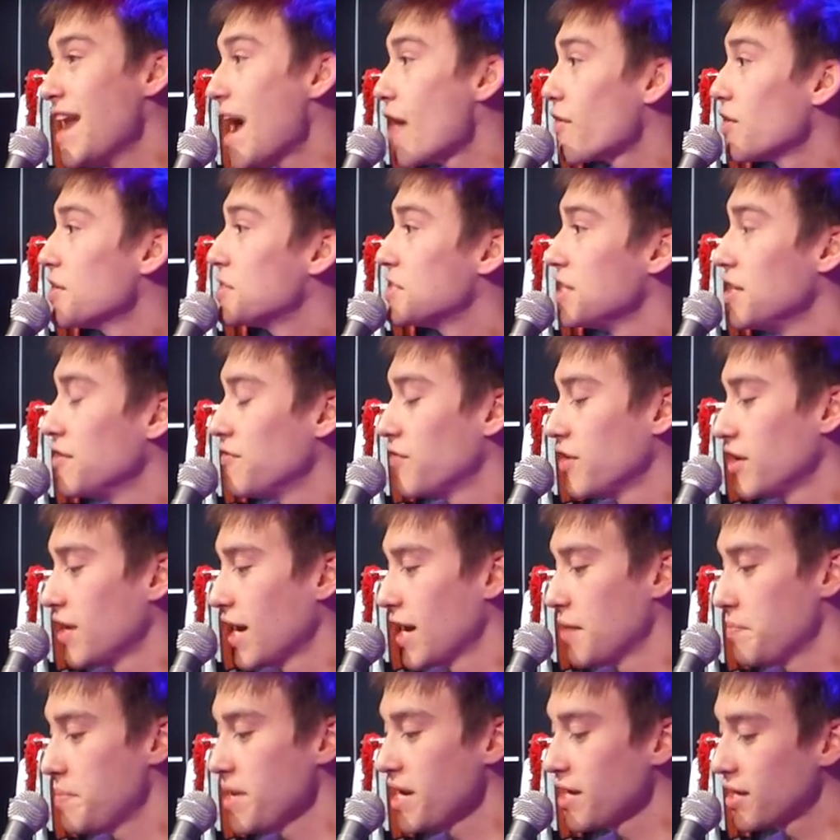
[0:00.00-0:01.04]
narrative
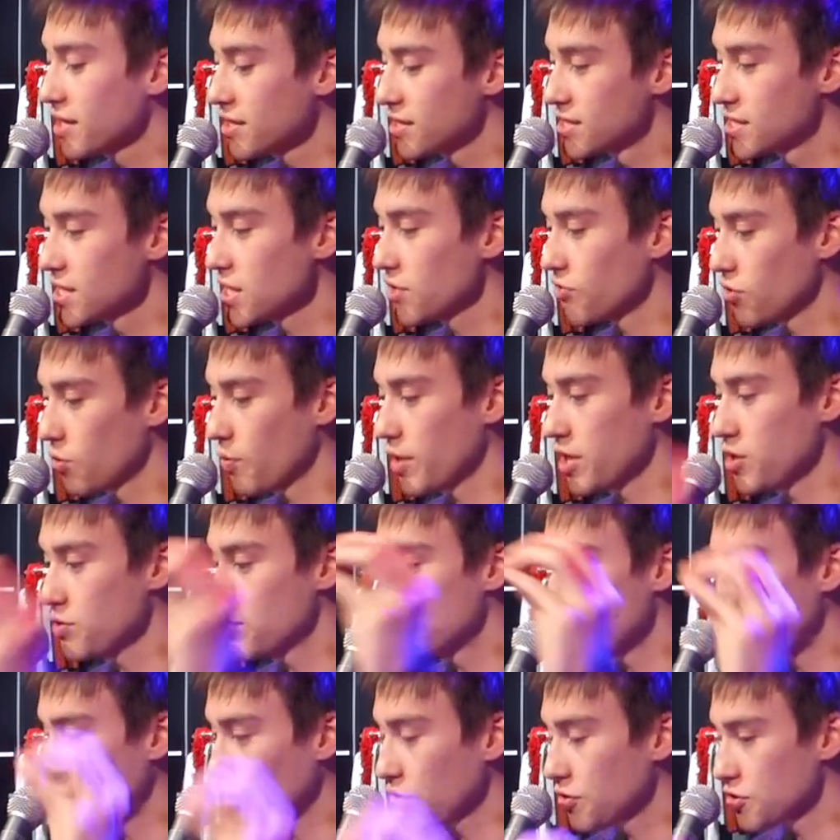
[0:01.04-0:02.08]
and being considerate when
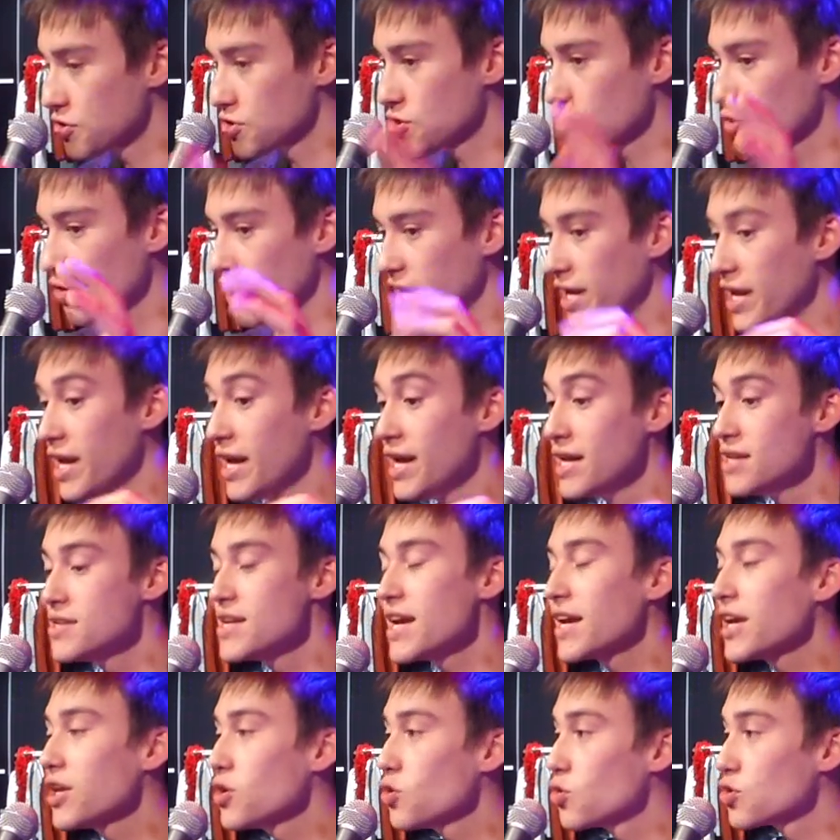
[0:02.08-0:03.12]
you tell the story and
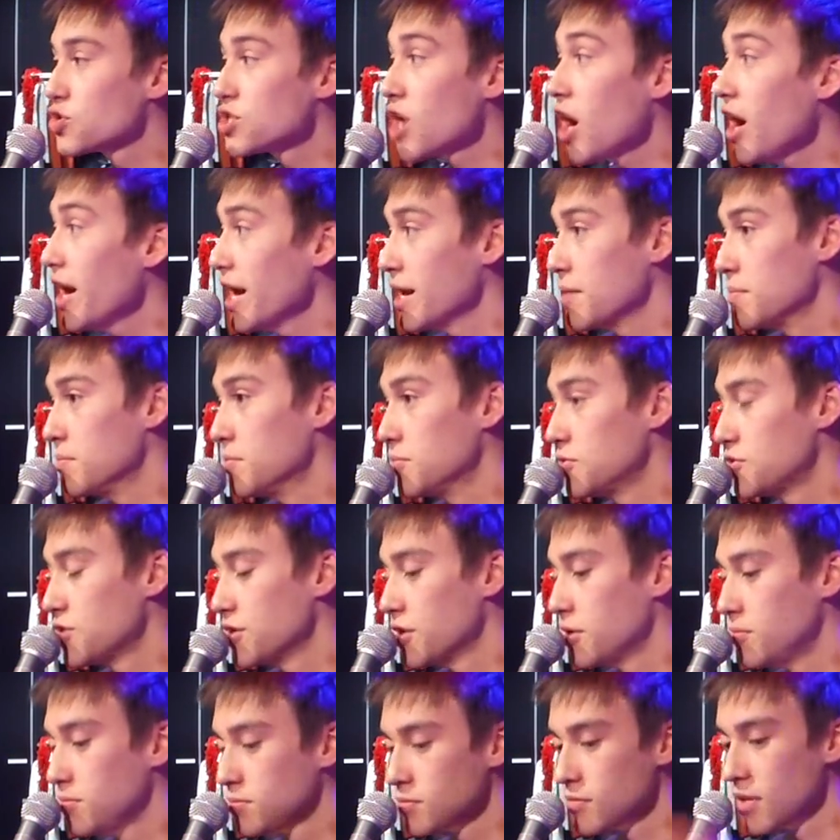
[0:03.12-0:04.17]
taking your time
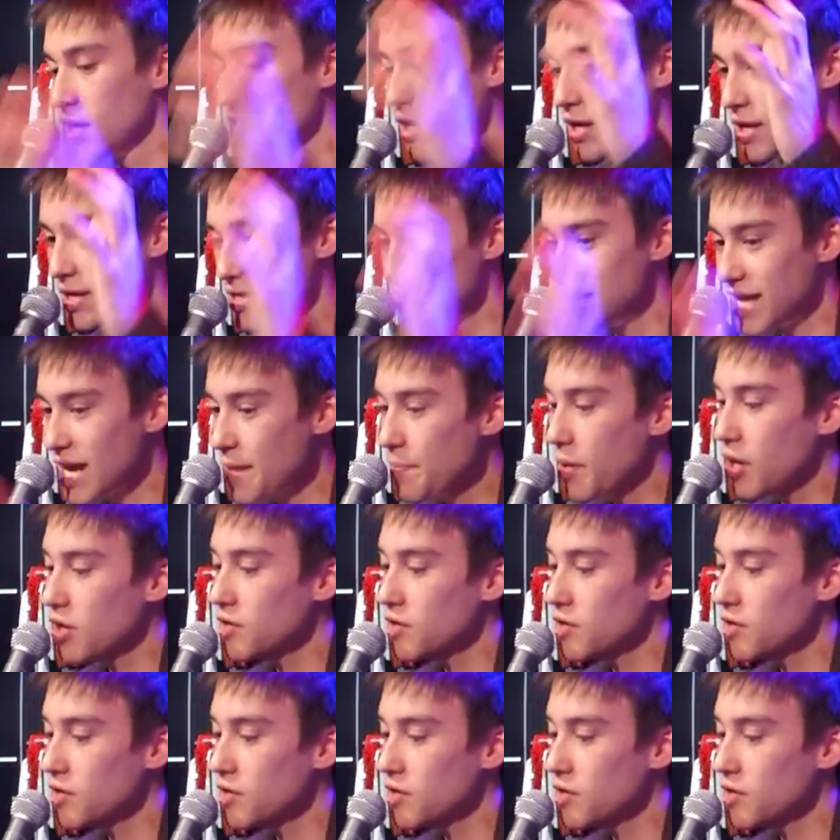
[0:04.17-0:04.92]
to say a